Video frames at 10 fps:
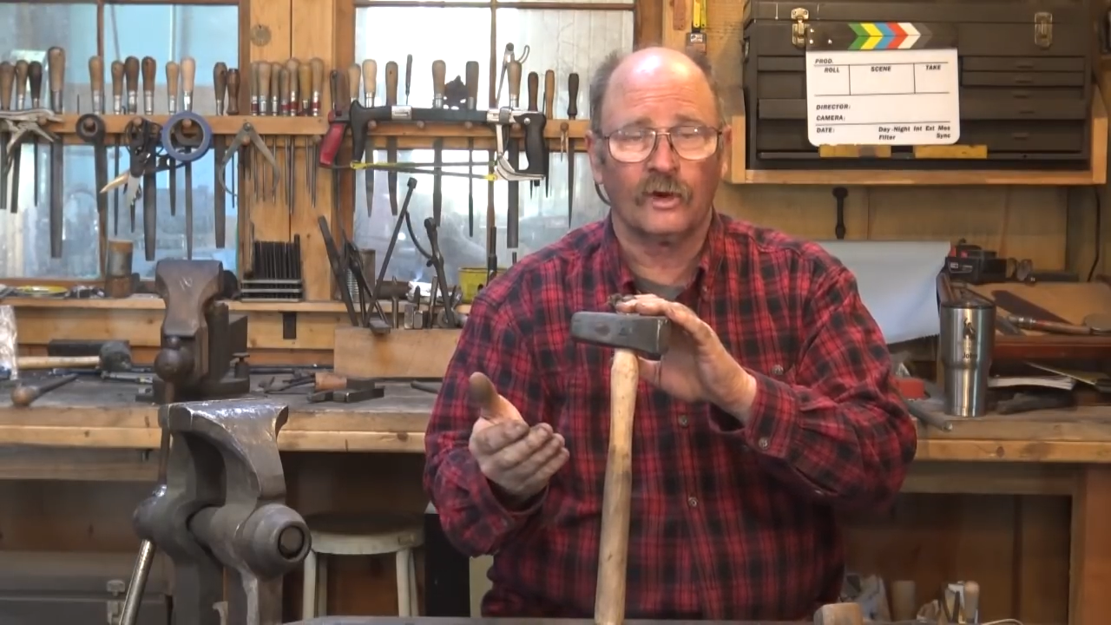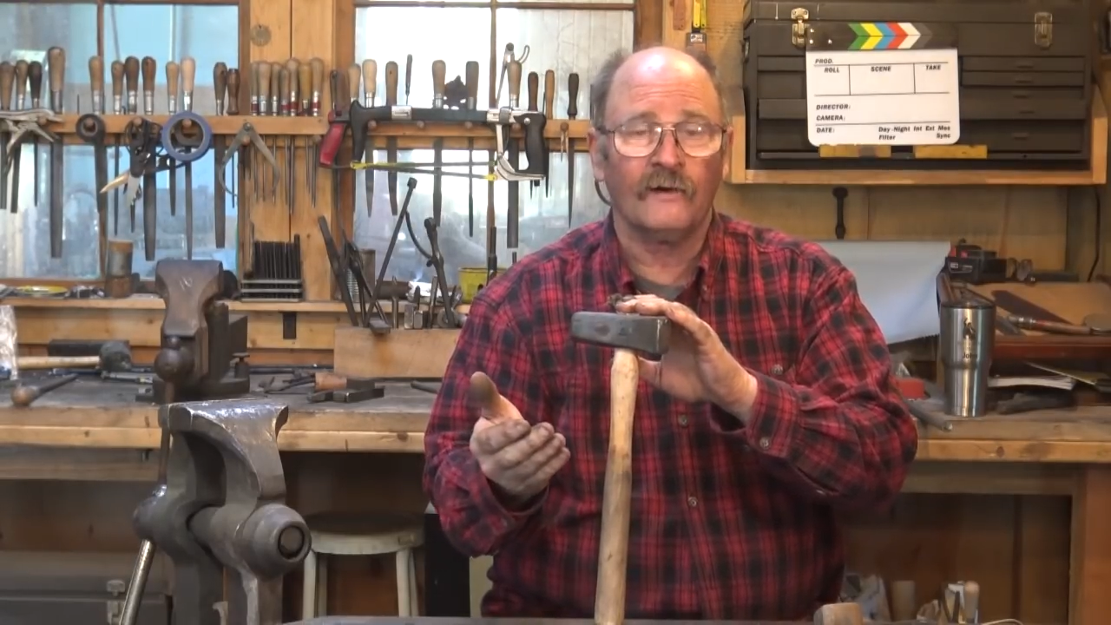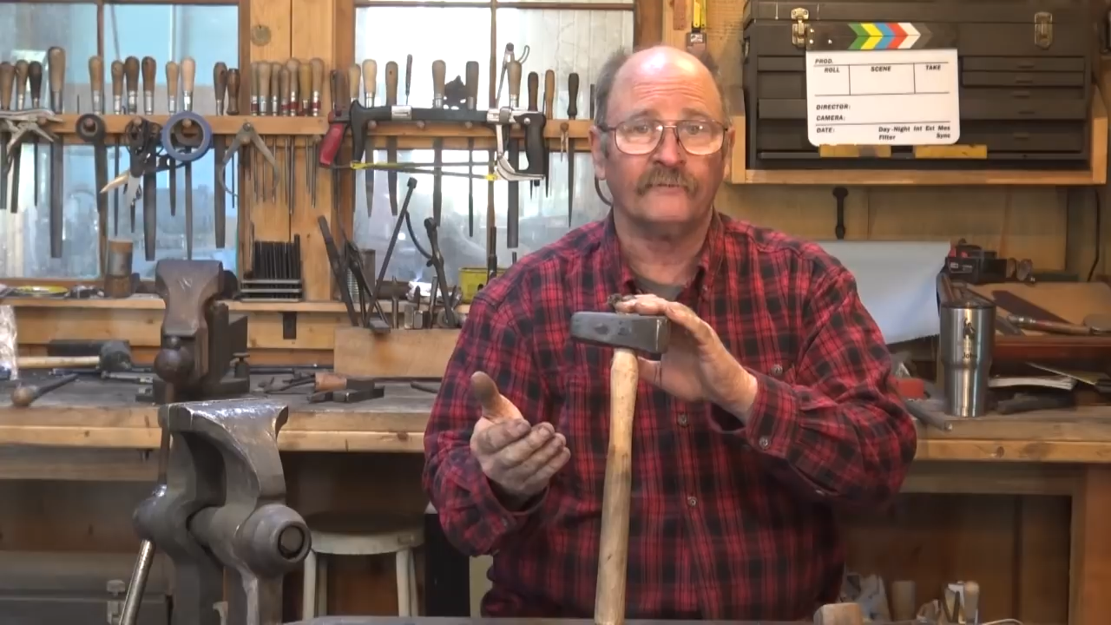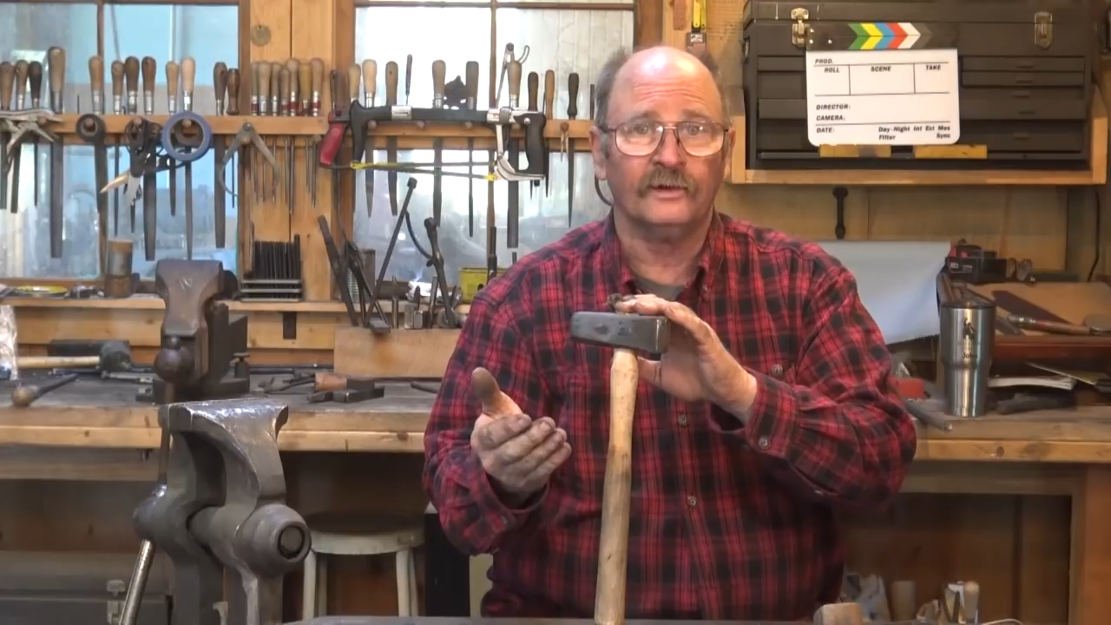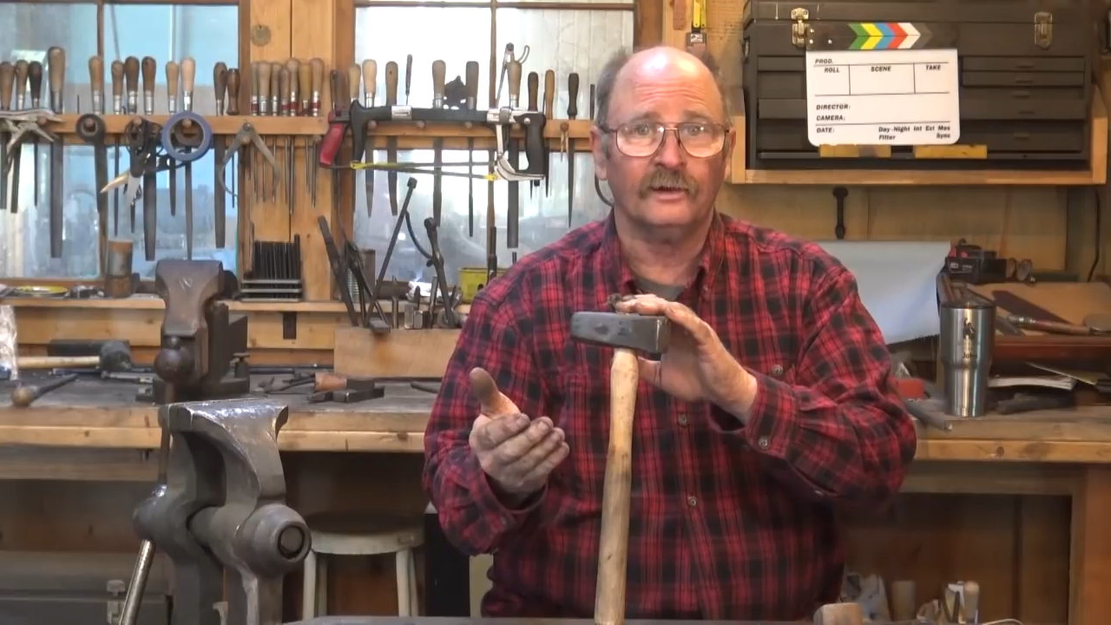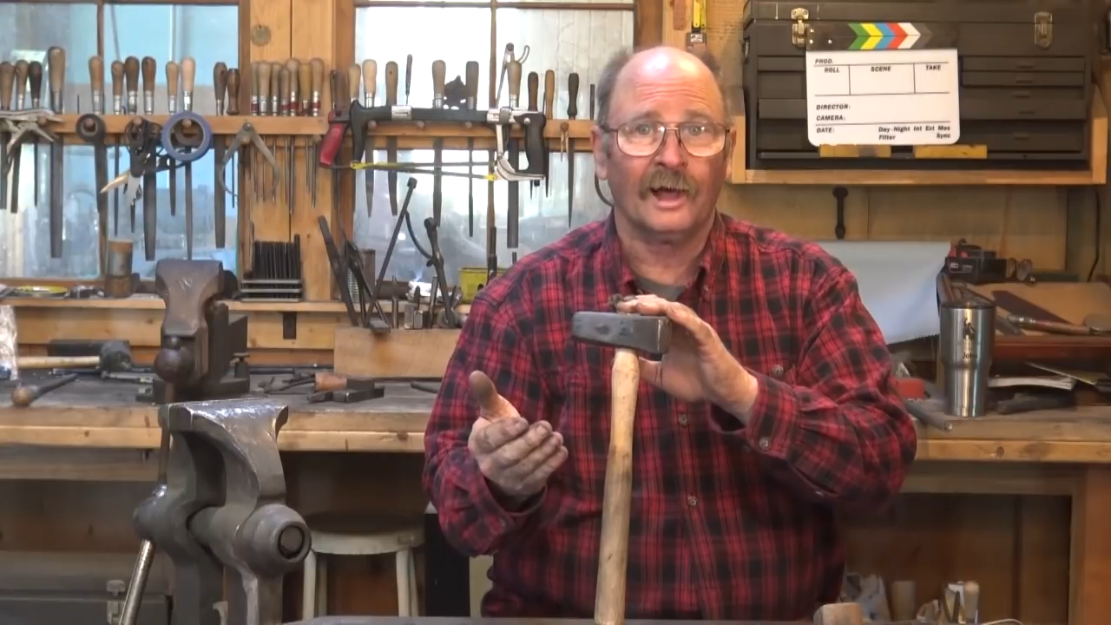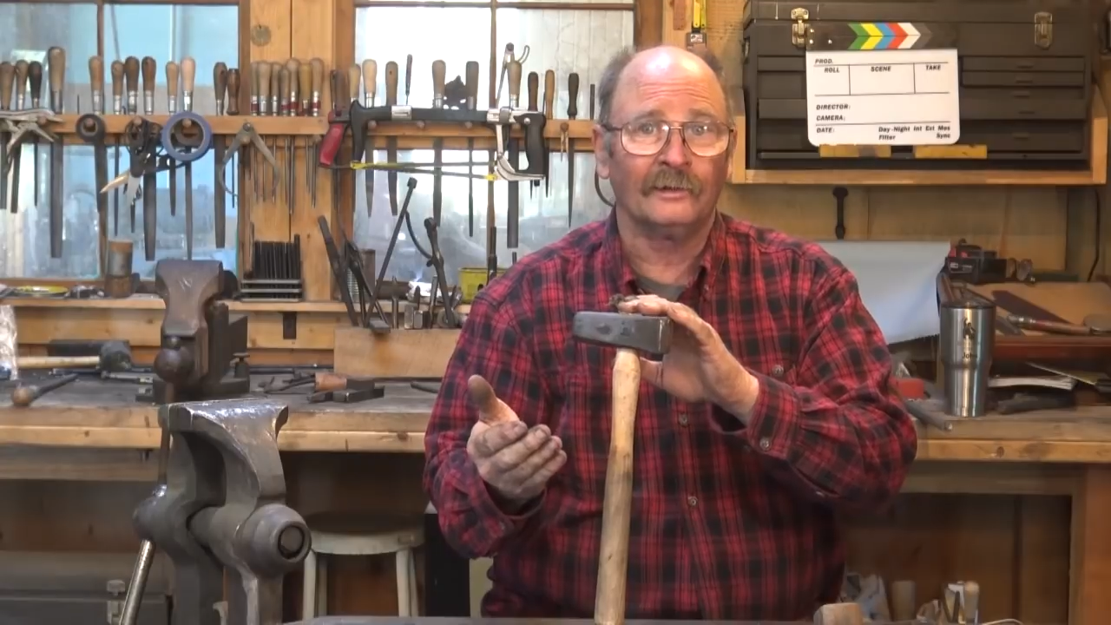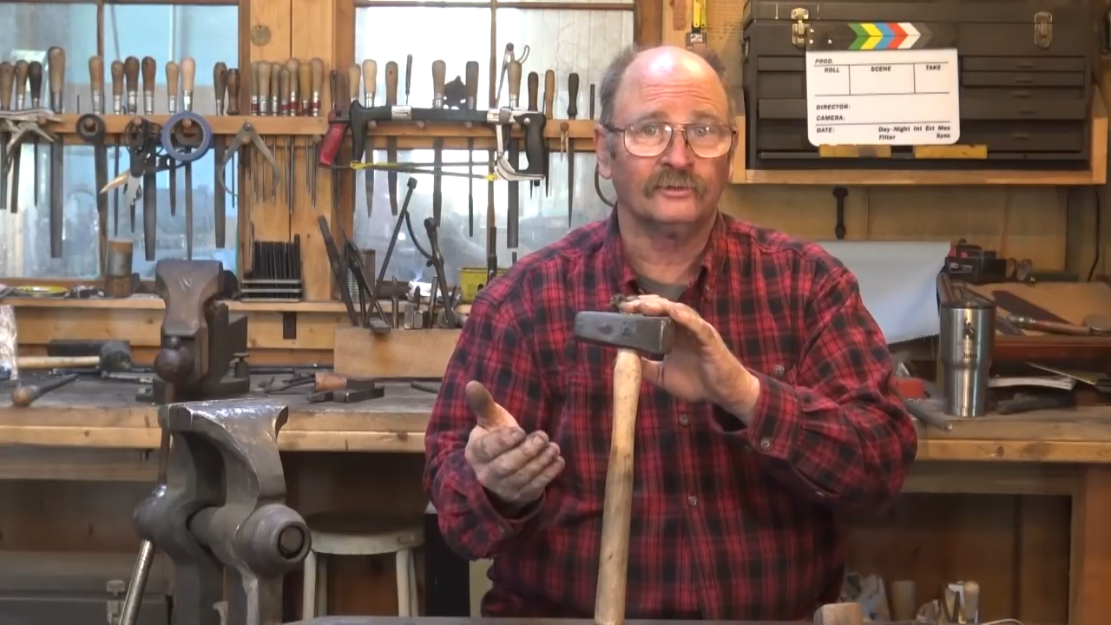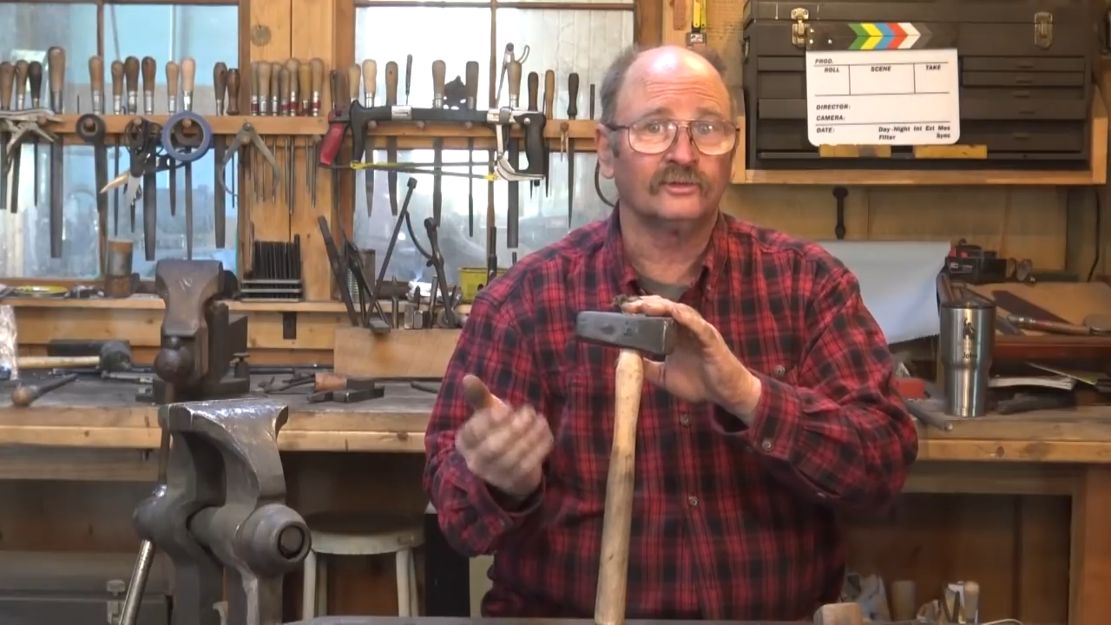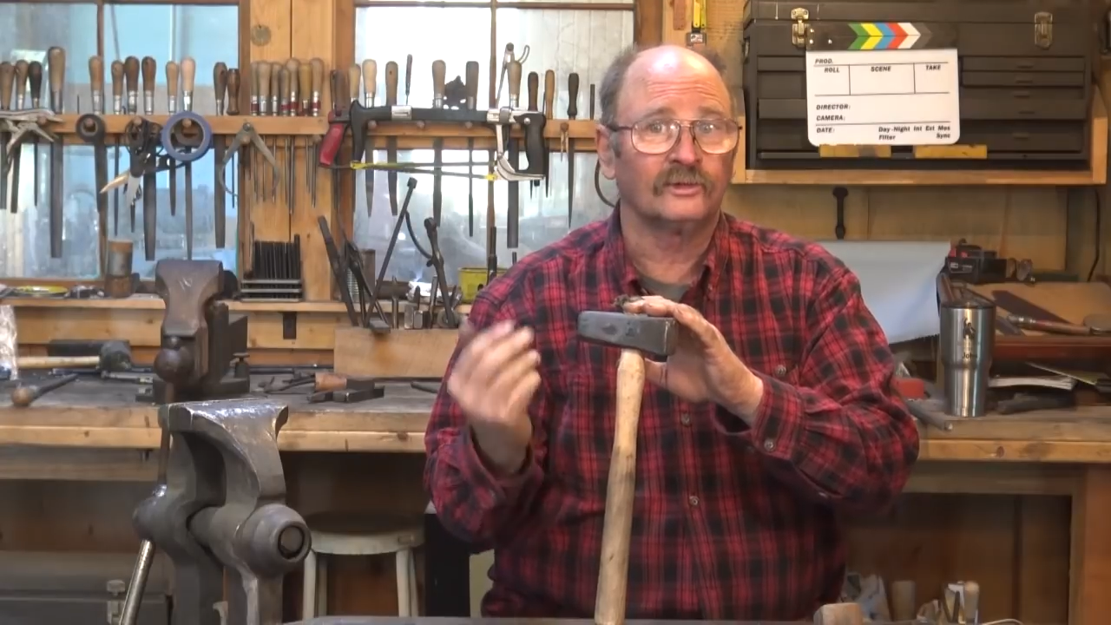often
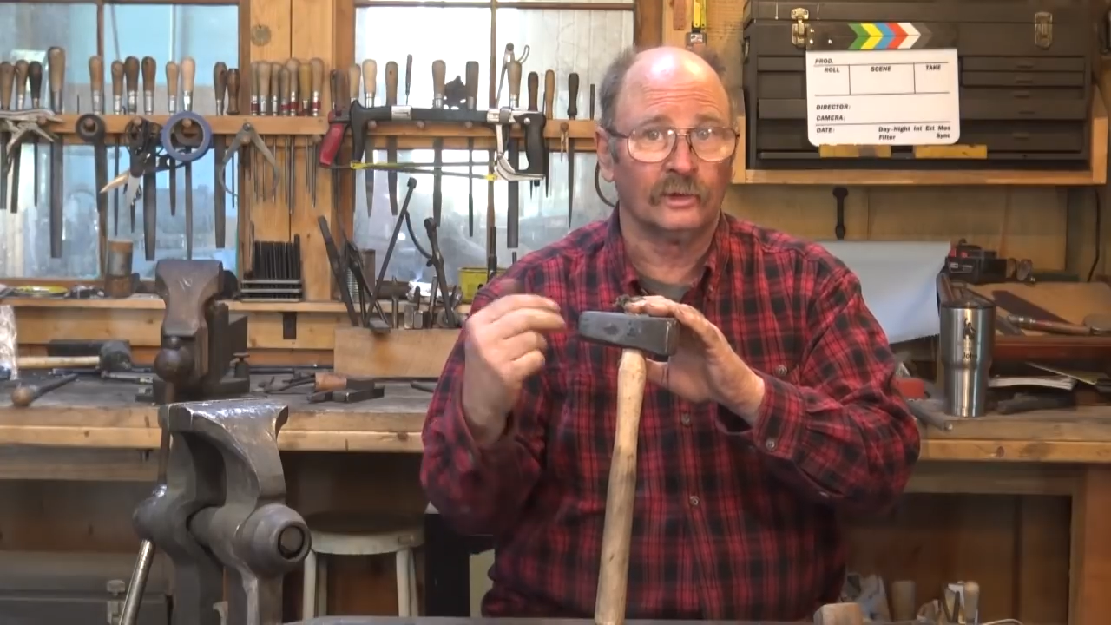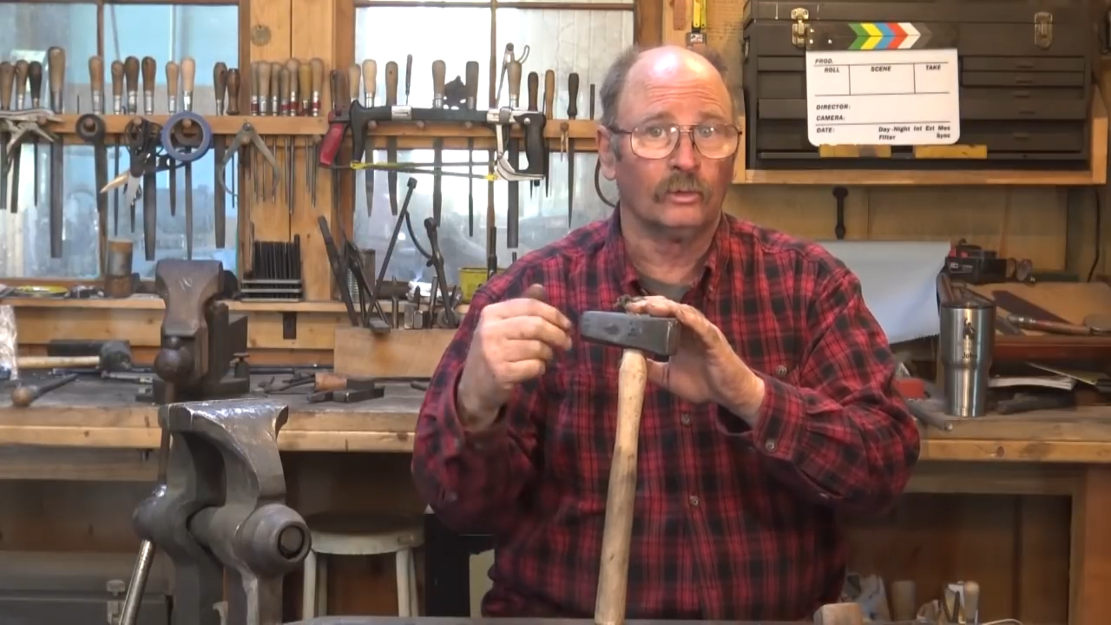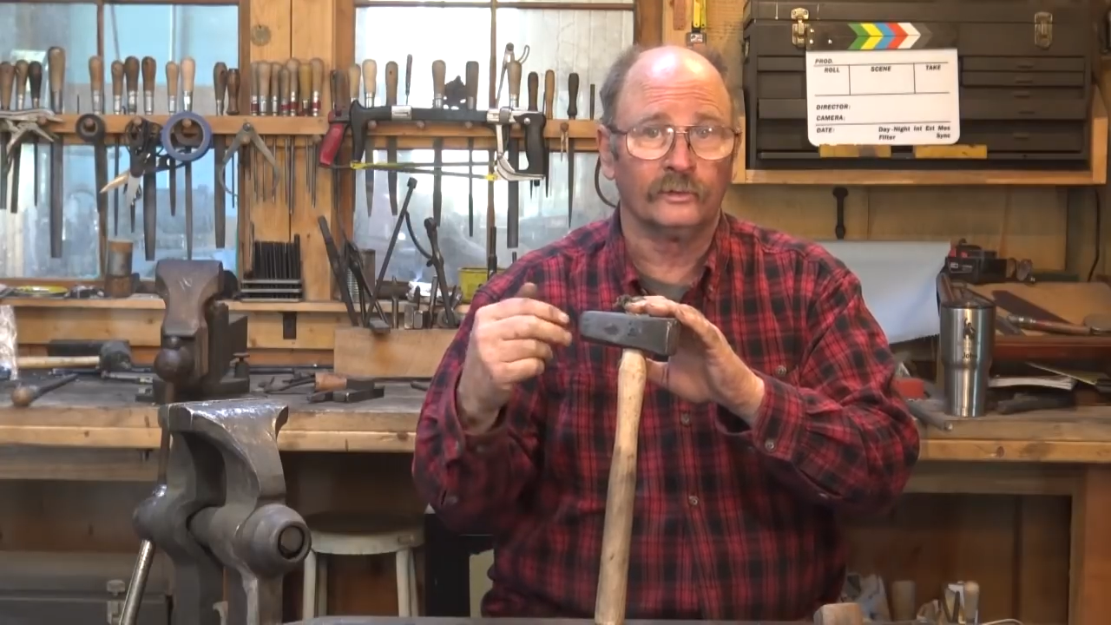not still